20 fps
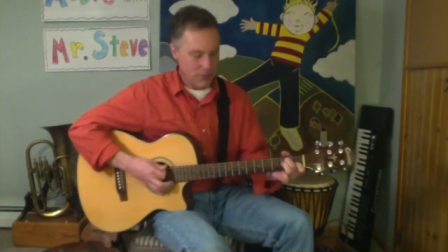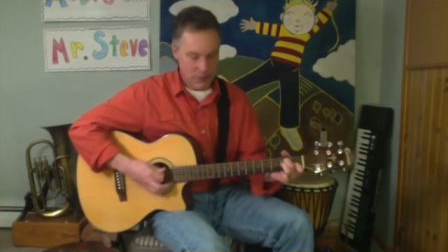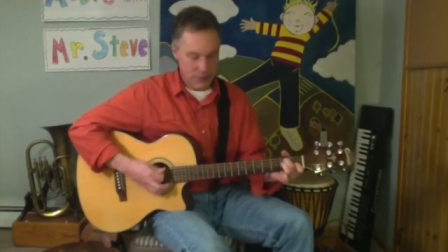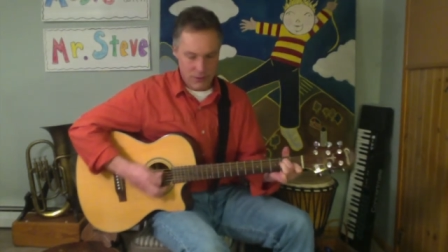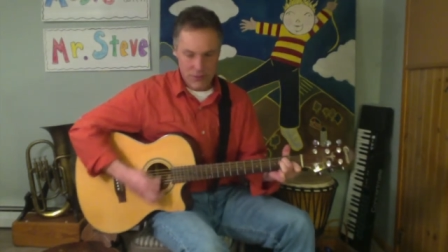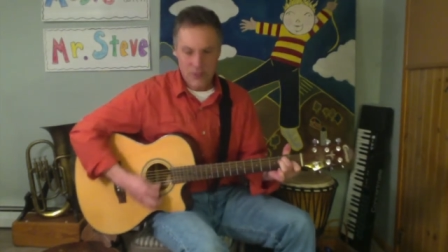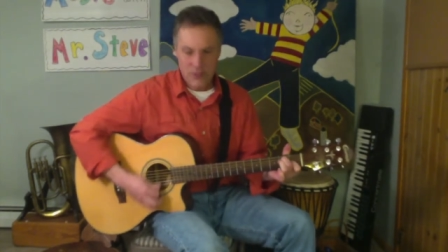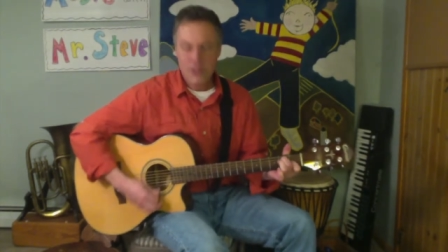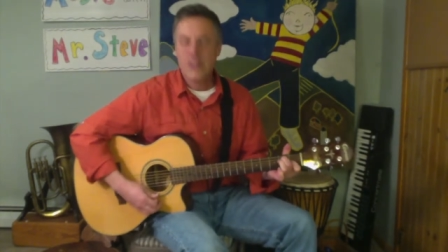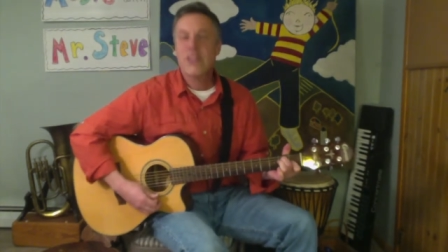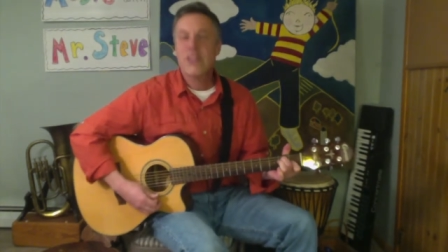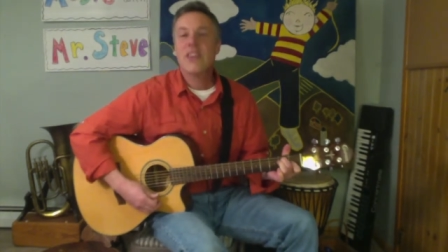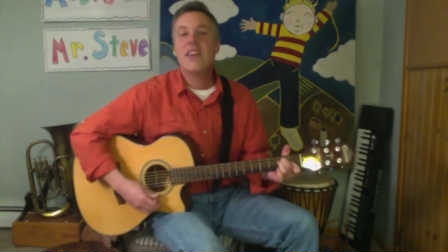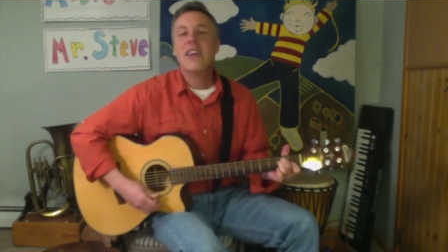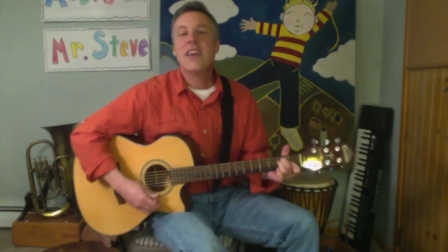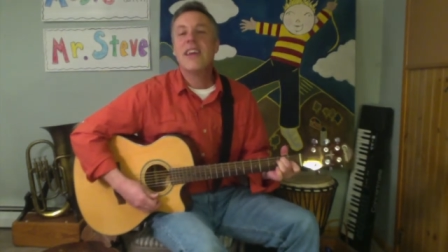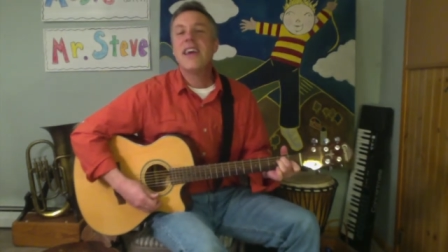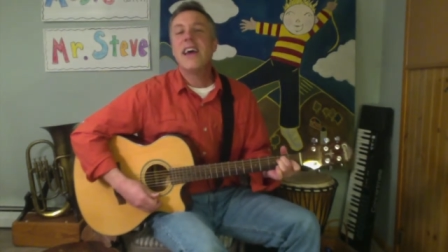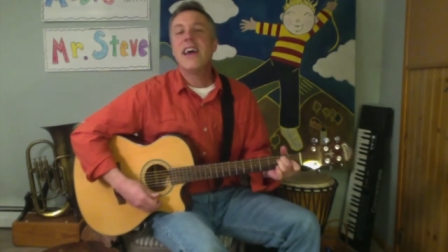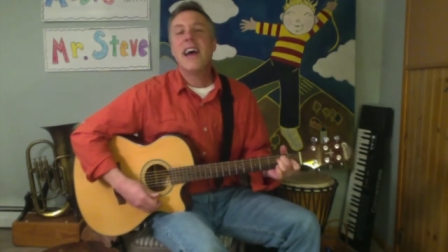
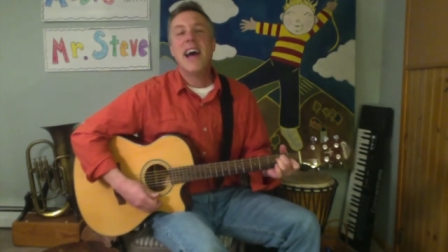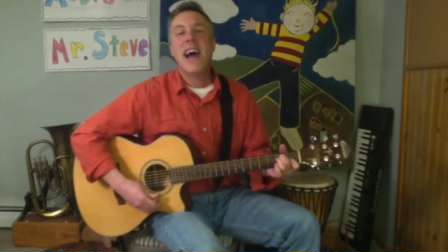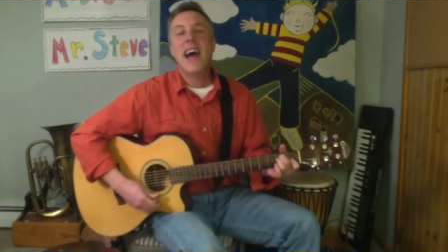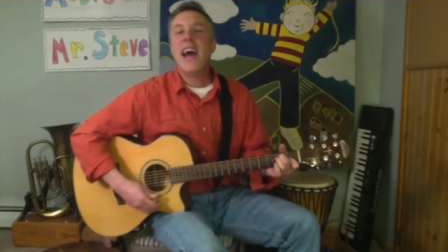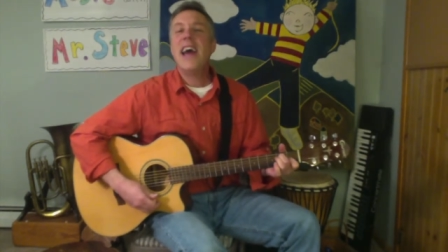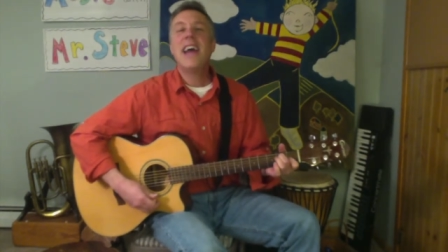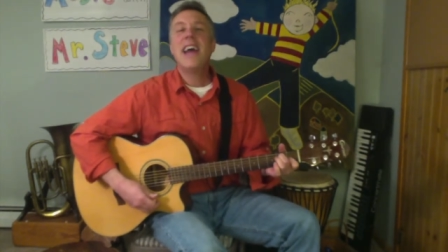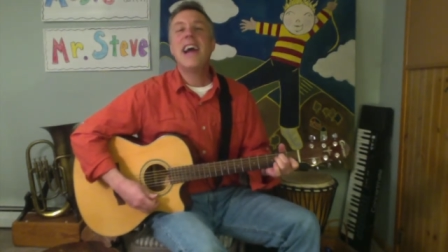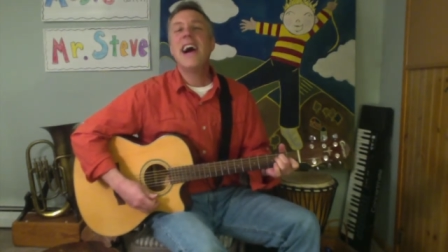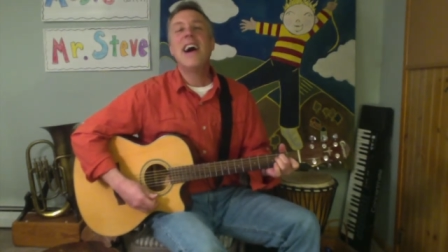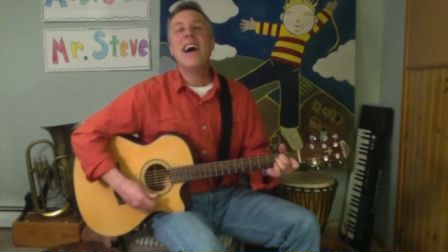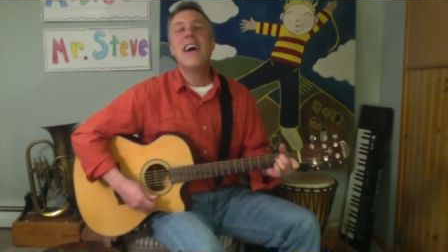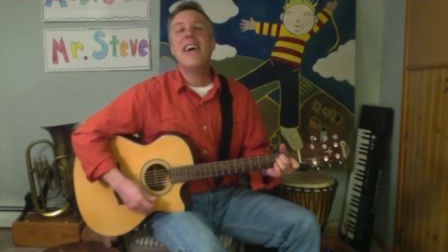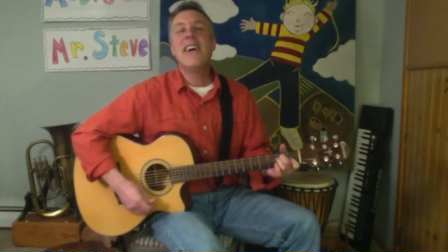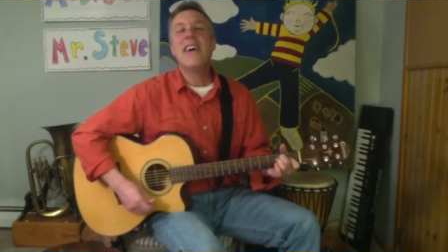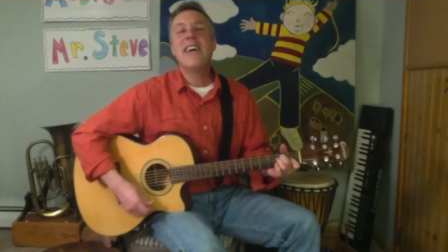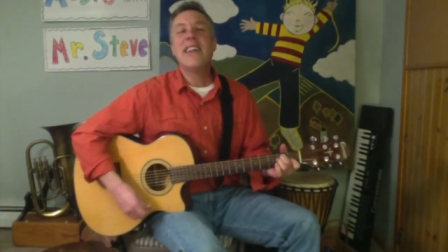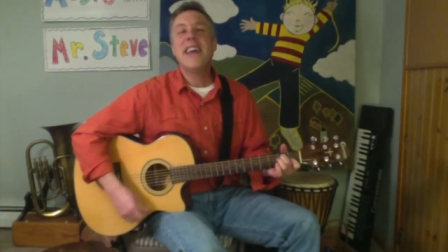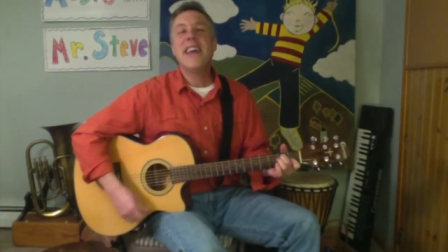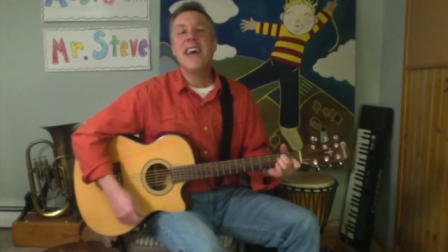Hang
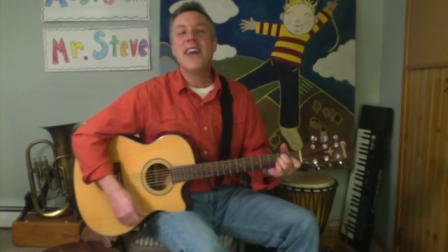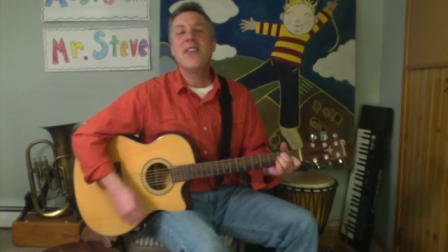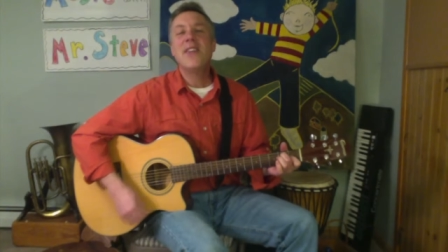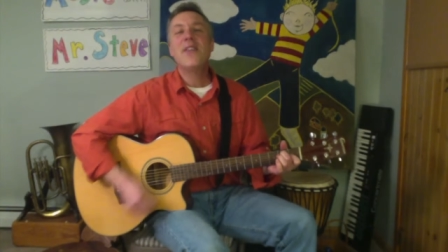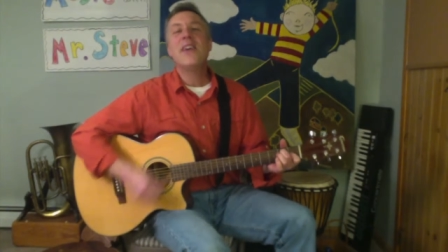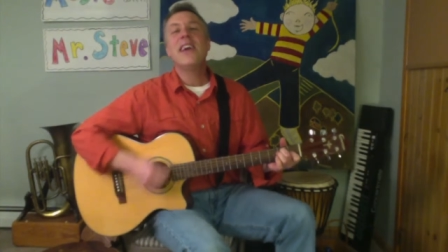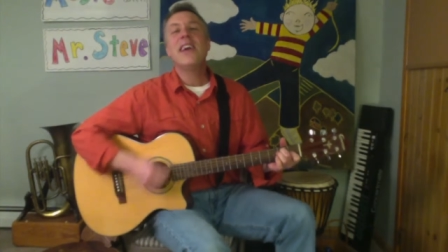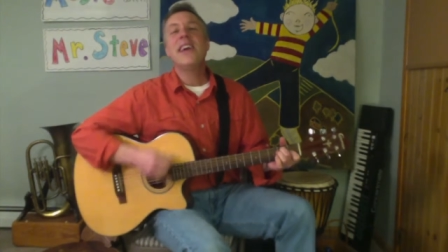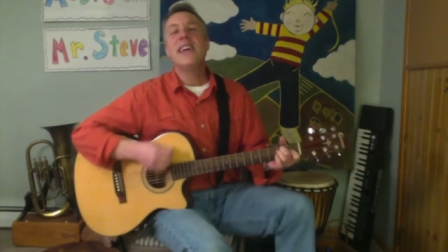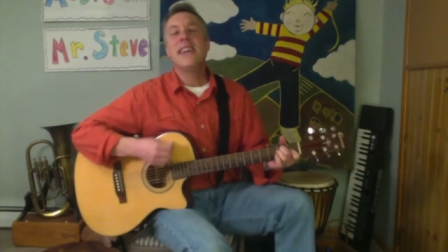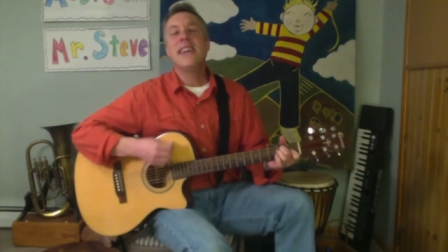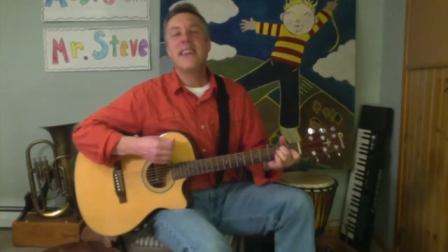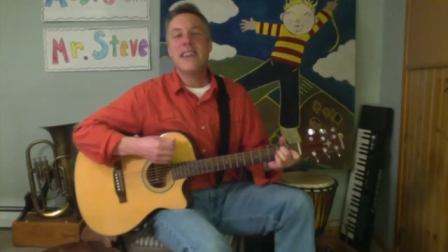on, Henry.